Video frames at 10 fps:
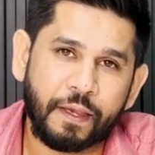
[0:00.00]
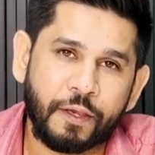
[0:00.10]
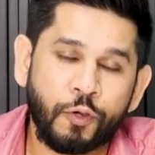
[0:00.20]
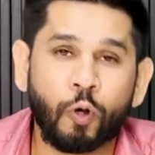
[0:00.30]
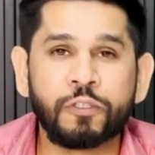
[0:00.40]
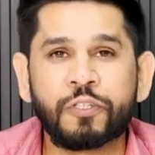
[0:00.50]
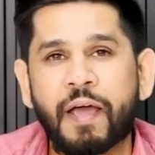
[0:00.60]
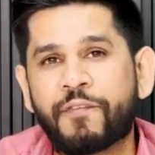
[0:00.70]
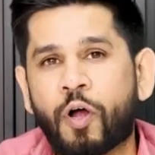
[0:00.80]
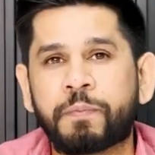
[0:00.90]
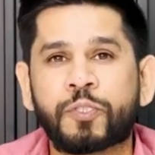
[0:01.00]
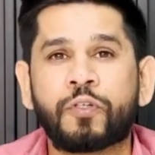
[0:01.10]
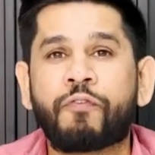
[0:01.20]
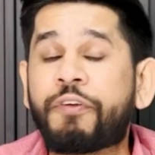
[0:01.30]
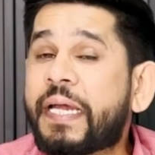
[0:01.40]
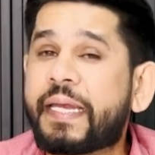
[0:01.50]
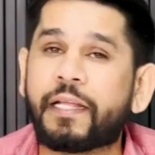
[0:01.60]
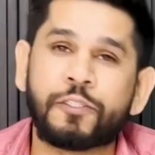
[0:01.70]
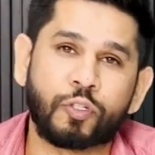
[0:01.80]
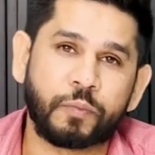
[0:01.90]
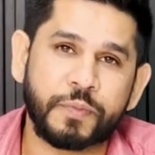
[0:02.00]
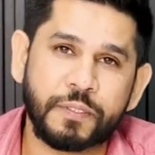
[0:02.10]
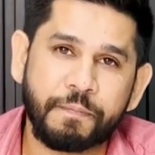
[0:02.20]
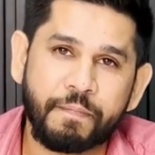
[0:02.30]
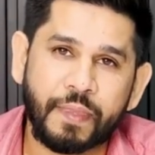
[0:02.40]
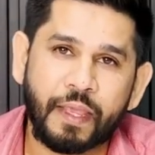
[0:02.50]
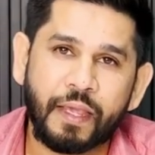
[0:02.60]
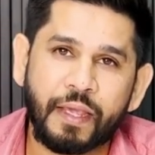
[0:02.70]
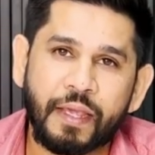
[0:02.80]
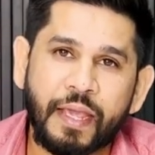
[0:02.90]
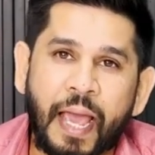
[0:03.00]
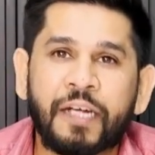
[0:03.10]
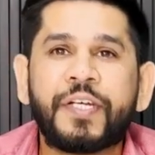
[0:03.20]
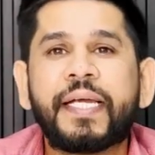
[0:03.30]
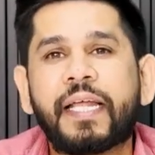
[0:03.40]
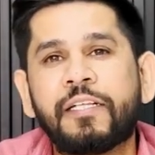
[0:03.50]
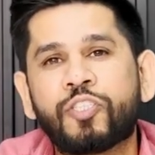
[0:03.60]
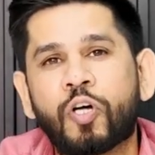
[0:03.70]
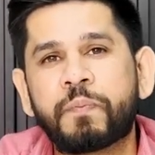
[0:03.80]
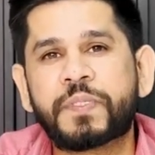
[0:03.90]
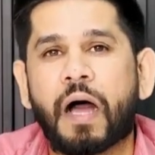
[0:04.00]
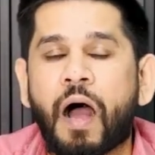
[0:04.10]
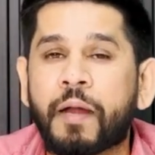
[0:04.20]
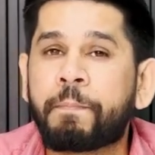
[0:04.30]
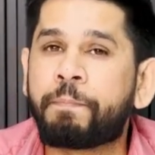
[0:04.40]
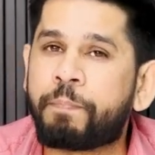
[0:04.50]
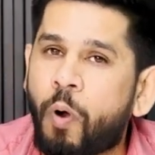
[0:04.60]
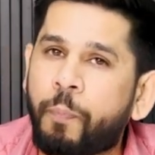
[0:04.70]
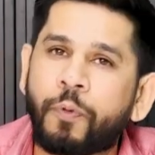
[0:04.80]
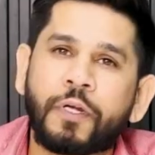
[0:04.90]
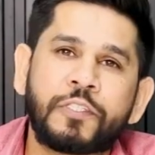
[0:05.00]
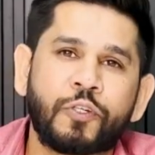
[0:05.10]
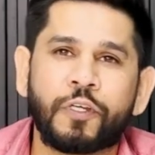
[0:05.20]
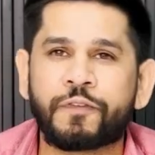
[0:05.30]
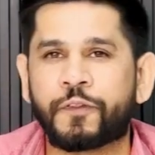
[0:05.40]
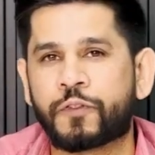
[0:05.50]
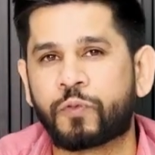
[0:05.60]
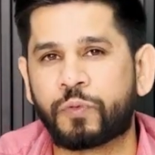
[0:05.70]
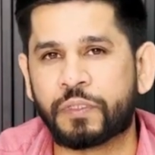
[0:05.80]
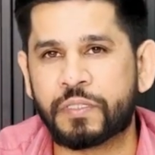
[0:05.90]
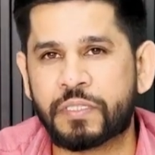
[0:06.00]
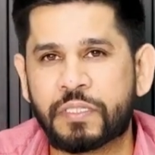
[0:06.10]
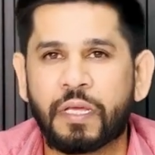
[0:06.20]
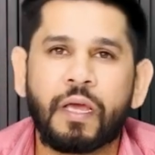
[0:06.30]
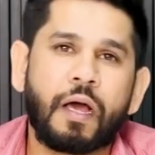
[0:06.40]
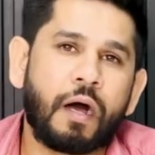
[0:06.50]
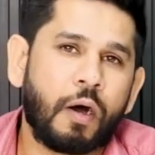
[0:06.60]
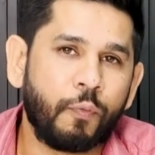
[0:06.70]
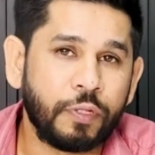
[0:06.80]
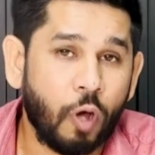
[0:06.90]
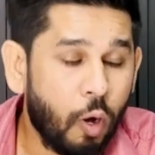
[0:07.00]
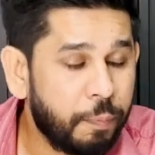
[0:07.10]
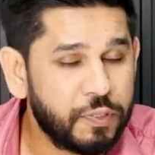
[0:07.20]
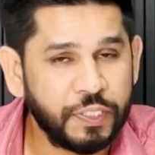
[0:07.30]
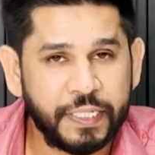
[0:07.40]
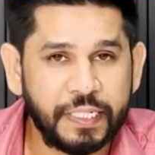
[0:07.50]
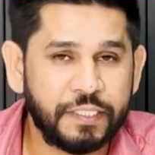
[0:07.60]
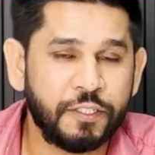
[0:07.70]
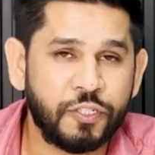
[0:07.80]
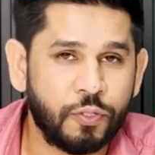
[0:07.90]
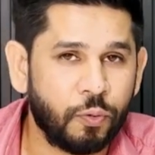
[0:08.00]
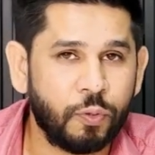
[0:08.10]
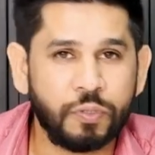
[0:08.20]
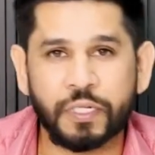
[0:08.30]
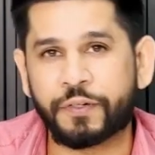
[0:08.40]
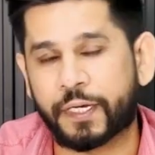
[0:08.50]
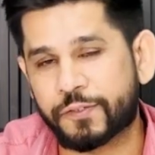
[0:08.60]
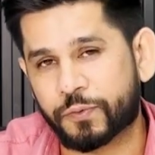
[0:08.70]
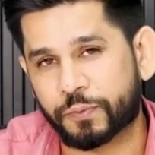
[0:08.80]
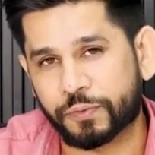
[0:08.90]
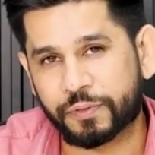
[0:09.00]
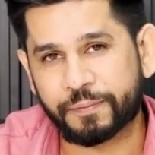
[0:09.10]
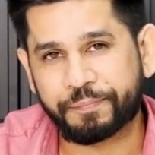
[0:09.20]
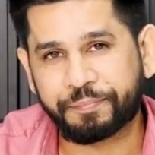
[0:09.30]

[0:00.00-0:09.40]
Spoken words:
You also have an option of retail jobs. And retail jobs are popular choice for students with opportunities in stores and restaurants.